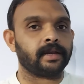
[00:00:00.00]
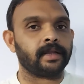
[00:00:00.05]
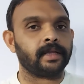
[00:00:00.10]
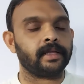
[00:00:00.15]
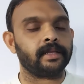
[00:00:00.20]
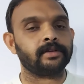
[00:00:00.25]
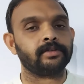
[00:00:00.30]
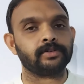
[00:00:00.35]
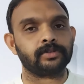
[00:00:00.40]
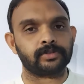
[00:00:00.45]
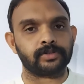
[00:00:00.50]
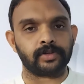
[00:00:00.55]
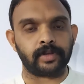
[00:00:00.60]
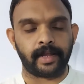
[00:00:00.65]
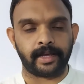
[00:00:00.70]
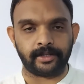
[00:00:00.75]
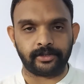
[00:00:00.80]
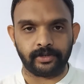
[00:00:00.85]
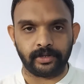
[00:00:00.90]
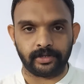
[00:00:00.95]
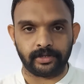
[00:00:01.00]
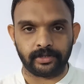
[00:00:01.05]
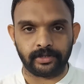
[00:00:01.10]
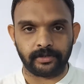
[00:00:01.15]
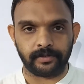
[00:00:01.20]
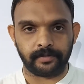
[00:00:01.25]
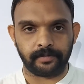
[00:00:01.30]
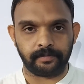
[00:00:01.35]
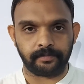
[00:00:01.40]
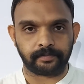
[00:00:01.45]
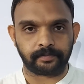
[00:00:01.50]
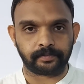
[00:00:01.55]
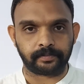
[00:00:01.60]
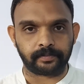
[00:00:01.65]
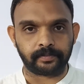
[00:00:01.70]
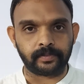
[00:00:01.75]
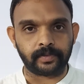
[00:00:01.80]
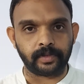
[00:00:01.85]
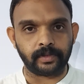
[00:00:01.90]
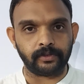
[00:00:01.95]
in crystallization.
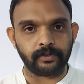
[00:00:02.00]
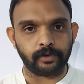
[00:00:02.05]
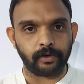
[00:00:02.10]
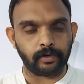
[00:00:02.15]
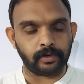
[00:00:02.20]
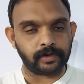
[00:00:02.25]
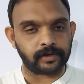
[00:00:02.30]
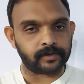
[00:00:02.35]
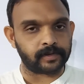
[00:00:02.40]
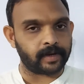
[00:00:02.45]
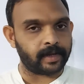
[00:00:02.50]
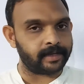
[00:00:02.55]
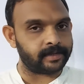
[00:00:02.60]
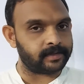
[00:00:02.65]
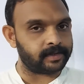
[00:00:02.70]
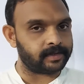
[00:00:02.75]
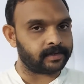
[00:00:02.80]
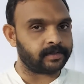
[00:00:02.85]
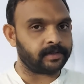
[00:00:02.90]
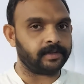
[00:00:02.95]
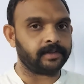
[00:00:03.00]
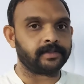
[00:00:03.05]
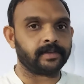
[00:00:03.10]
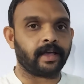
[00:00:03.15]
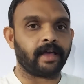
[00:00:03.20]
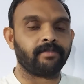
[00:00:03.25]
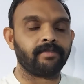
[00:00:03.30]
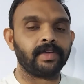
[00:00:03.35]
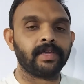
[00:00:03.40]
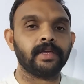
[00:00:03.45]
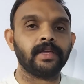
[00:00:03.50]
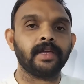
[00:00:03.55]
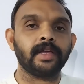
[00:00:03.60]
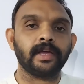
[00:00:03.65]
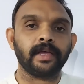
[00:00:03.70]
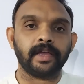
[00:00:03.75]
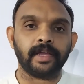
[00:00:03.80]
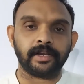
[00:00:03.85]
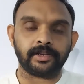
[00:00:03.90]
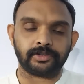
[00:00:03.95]
So crystallization is having
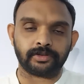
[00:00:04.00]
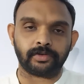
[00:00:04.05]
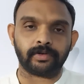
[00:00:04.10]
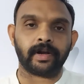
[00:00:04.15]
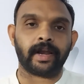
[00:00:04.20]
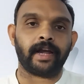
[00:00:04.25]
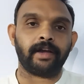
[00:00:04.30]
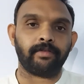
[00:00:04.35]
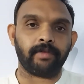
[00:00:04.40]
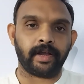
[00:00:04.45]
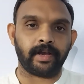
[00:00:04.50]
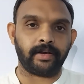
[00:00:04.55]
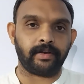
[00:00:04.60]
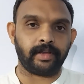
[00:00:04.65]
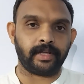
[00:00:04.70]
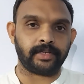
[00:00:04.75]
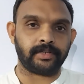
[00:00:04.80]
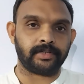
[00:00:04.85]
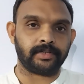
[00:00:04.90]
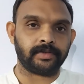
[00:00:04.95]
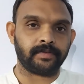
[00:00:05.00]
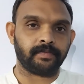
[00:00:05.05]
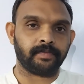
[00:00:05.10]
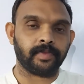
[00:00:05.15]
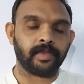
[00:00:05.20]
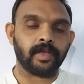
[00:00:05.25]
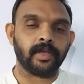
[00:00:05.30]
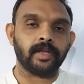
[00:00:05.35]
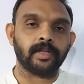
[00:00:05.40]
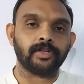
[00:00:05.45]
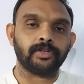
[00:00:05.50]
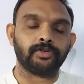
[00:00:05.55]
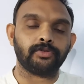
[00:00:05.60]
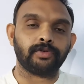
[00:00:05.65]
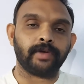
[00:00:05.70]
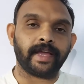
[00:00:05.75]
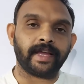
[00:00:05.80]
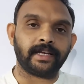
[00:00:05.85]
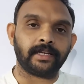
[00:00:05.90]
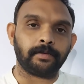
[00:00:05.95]
its own advantage.
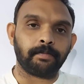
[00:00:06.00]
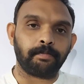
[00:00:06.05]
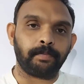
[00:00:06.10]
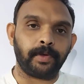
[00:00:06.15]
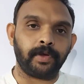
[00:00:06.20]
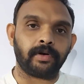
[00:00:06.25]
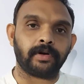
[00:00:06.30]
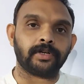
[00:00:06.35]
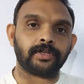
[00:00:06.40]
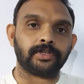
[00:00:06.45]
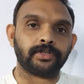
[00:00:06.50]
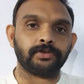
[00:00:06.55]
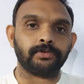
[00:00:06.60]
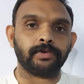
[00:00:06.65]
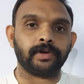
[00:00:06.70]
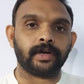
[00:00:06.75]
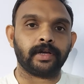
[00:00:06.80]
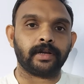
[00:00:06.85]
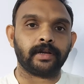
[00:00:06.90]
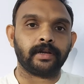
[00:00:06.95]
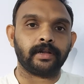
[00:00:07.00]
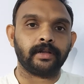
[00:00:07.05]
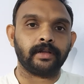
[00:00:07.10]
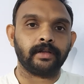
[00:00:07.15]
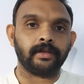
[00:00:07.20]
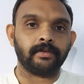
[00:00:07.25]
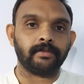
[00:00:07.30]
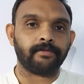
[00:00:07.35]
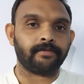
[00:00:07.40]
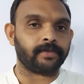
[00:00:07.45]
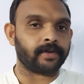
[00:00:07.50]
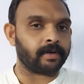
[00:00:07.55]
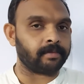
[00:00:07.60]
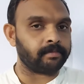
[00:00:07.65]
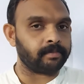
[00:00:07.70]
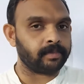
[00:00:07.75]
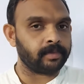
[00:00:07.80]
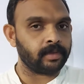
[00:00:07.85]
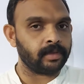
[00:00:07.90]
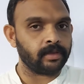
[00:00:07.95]
To get pure sugar
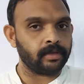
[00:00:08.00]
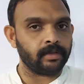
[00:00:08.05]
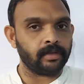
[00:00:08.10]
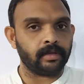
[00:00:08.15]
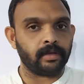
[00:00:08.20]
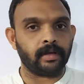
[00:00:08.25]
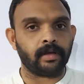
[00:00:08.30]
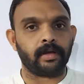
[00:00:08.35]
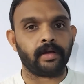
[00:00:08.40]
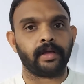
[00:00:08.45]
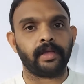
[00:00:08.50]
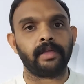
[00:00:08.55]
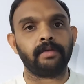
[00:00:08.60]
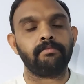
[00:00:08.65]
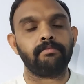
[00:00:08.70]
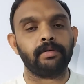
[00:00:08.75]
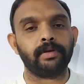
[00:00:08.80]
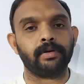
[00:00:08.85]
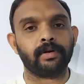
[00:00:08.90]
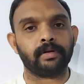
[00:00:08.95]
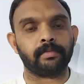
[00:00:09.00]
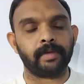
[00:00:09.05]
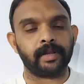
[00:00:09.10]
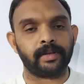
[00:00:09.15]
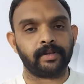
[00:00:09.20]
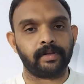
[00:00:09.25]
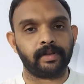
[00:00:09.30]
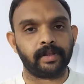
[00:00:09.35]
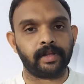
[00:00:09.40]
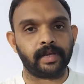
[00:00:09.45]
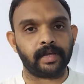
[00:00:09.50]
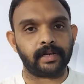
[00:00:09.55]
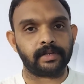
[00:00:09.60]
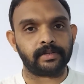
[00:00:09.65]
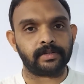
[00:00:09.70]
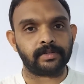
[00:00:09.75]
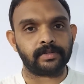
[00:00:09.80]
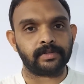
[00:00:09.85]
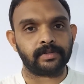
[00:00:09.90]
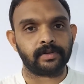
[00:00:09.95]
from impure
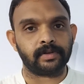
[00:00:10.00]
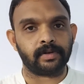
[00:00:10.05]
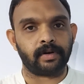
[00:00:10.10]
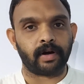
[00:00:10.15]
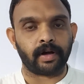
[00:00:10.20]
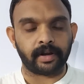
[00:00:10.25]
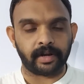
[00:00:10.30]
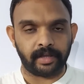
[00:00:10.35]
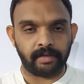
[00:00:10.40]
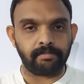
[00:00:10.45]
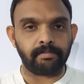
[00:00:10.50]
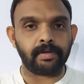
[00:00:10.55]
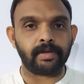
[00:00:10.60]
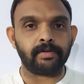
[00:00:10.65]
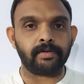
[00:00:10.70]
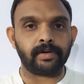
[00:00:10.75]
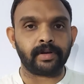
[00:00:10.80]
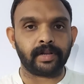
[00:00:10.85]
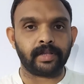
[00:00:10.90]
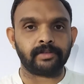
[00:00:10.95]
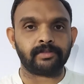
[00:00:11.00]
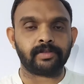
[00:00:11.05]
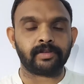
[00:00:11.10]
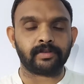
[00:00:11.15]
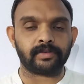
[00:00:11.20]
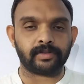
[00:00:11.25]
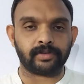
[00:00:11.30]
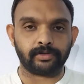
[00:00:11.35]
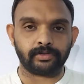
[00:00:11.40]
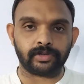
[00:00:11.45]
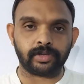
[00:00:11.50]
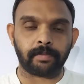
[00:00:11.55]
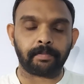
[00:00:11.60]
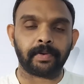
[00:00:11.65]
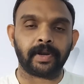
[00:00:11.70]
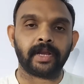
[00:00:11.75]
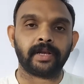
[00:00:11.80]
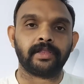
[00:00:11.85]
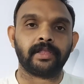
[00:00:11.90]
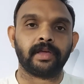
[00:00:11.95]
materials or impurities, to
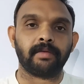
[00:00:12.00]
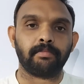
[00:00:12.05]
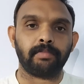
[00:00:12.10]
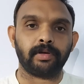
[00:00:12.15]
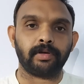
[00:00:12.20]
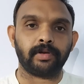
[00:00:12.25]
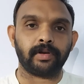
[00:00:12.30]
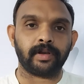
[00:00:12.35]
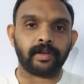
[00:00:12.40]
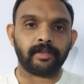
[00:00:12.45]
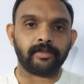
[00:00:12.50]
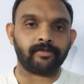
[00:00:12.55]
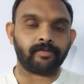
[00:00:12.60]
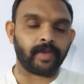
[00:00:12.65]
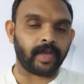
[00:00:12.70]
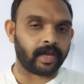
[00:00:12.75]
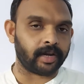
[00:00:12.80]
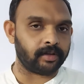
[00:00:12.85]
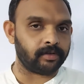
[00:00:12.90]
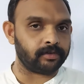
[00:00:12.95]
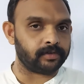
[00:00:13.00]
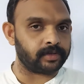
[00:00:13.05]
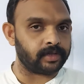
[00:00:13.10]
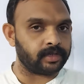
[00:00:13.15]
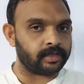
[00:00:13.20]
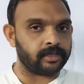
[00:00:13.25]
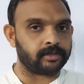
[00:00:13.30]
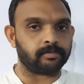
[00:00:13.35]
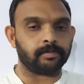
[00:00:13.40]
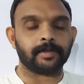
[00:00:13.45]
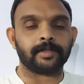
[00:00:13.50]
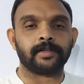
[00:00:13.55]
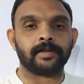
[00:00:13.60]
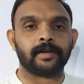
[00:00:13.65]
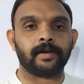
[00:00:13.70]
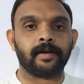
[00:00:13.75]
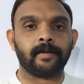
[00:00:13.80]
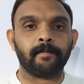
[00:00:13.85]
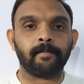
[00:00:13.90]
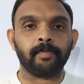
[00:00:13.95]
separate the impurities, we are using this
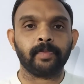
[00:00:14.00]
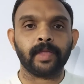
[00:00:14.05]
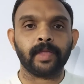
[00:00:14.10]
method.